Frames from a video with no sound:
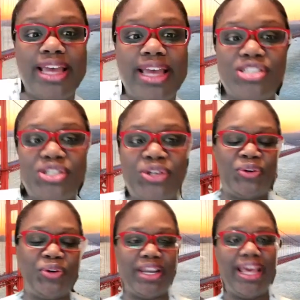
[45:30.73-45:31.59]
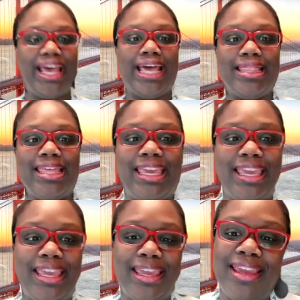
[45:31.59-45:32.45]
and turn
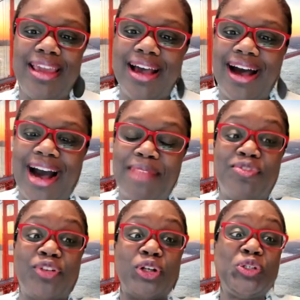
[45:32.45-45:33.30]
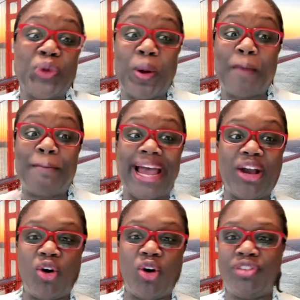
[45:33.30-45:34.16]
the virtual mic
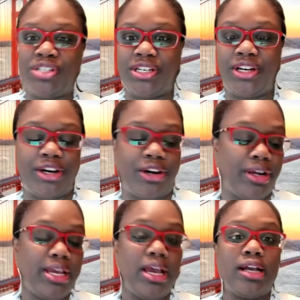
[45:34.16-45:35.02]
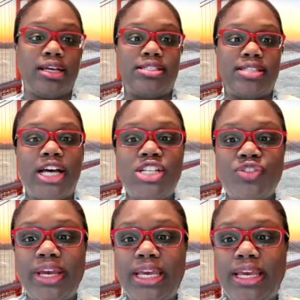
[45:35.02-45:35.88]
over to her,
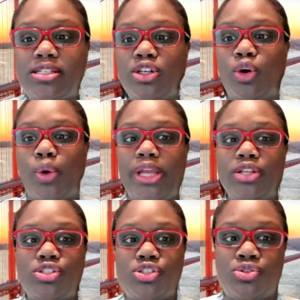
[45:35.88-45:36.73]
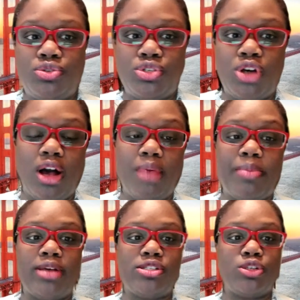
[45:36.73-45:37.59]
Cassandra is going to talk
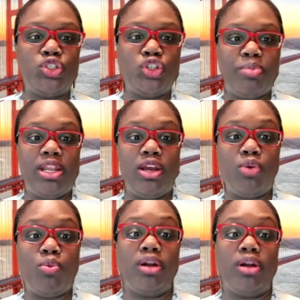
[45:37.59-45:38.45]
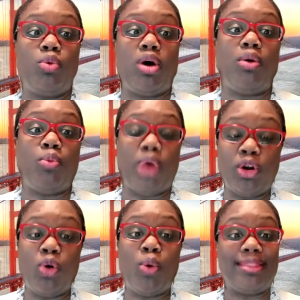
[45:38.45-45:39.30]
about social media
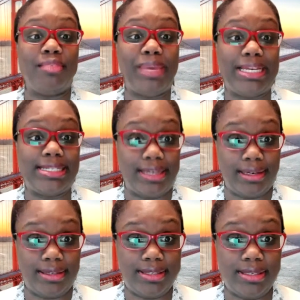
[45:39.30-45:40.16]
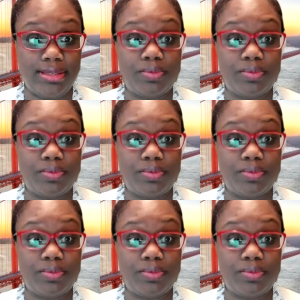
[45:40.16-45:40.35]
101, the basics.